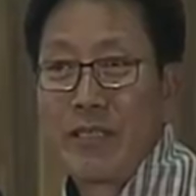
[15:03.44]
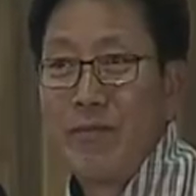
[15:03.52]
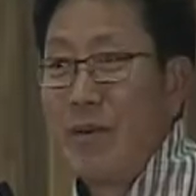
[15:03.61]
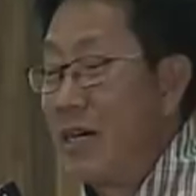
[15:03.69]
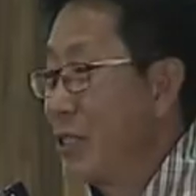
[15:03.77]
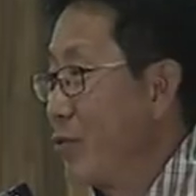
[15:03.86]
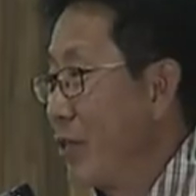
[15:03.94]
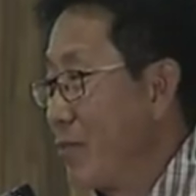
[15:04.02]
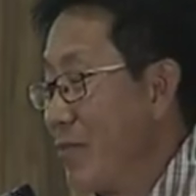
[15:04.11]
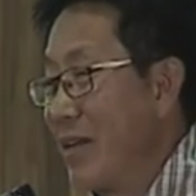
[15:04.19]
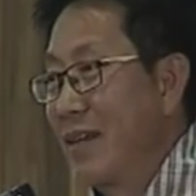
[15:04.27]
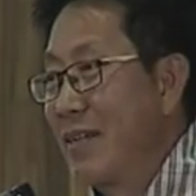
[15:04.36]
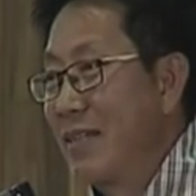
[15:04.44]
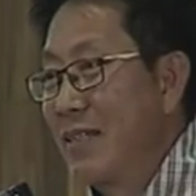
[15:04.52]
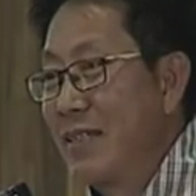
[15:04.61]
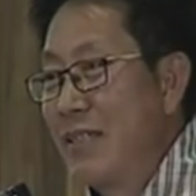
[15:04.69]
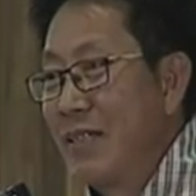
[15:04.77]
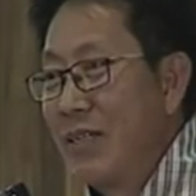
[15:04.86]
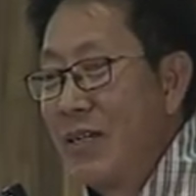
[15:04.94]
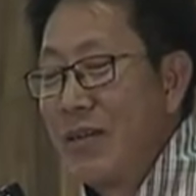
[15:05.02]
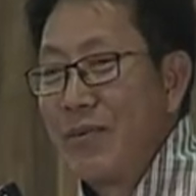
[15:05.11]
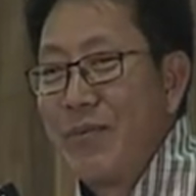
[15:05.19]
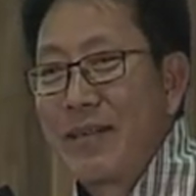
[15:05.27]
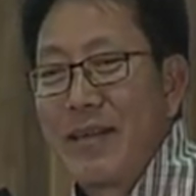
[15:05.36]
a mask with me,
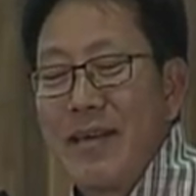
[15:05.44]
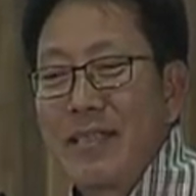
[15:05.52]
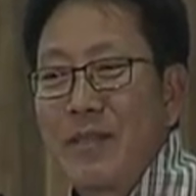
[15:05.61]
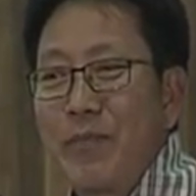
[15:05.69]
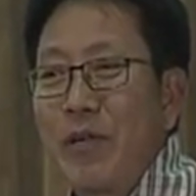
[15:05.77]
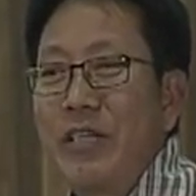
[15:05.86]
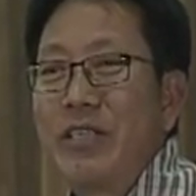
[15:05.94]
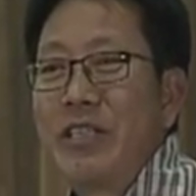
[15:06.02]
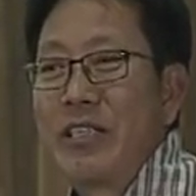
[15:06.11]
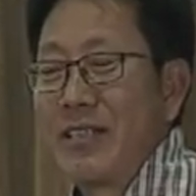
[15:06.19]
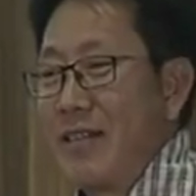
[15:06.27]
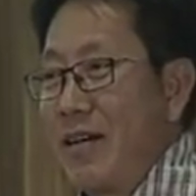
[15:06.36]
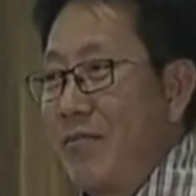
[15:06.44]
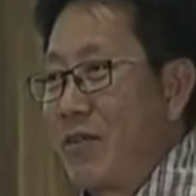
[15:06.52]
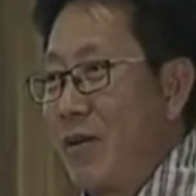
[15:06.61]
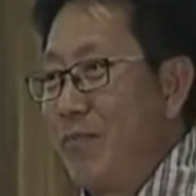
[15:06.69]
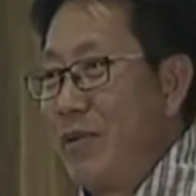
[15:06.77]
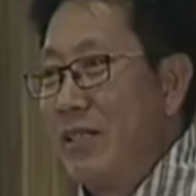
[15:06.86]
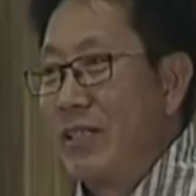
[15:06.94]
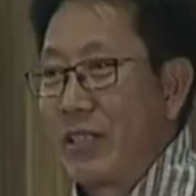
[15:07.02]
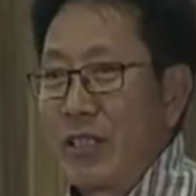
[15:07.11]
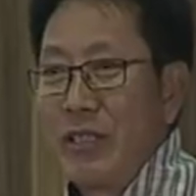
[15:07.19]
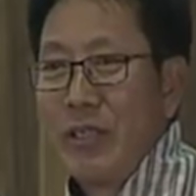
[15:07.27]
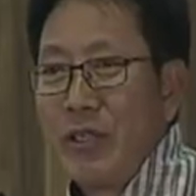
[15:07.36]
but as a politician, I'm compelled
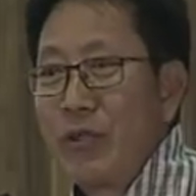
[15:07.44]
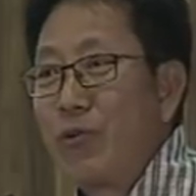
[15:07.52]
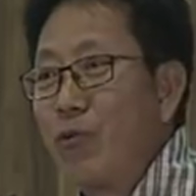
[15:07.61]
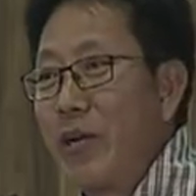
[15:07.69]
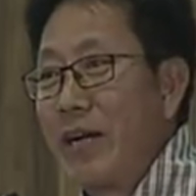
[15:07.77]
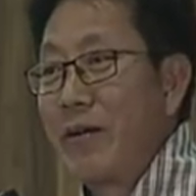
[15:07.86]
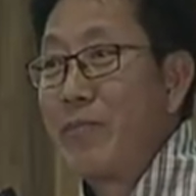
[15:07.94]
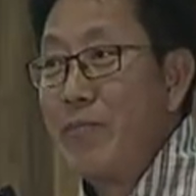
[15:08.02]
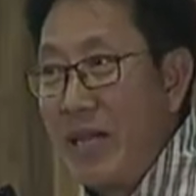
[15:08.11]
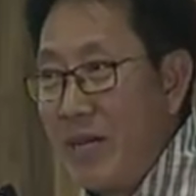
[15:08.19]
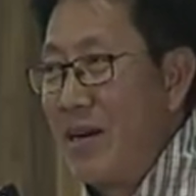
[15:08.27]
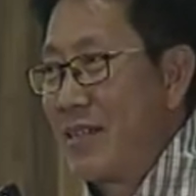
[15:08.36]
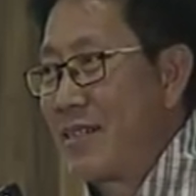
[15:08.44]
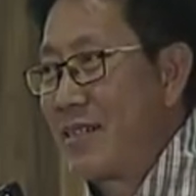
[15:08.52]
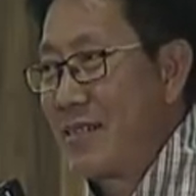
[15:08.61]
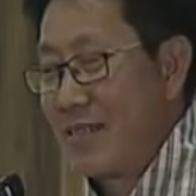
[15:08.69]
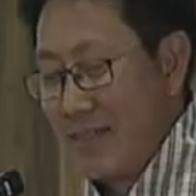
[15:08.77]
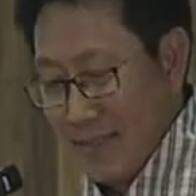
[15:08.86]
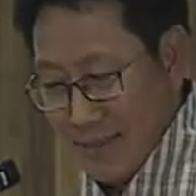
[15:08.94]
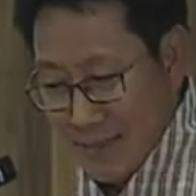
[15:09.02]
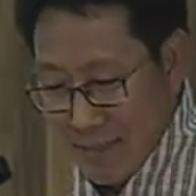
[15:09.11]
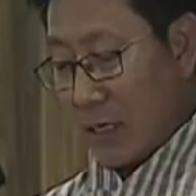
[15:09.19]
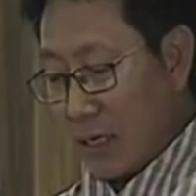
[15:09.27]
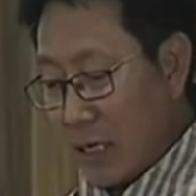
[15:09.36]
to wear many masks.
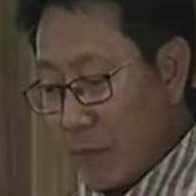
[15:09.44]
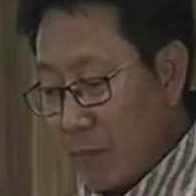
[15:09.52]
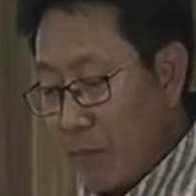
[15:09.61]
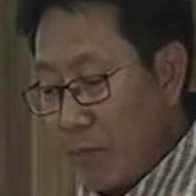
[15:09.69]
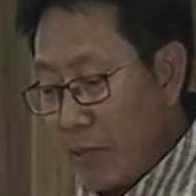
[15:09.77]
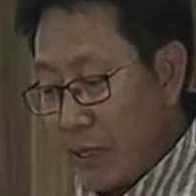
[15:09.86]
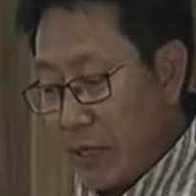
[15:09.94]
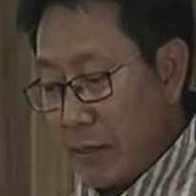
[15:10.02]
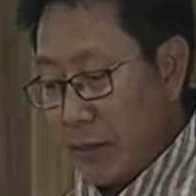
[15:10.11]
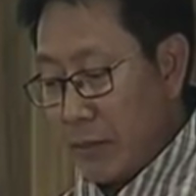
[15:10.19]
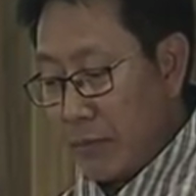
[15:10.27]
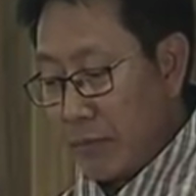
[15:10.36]
Let me begin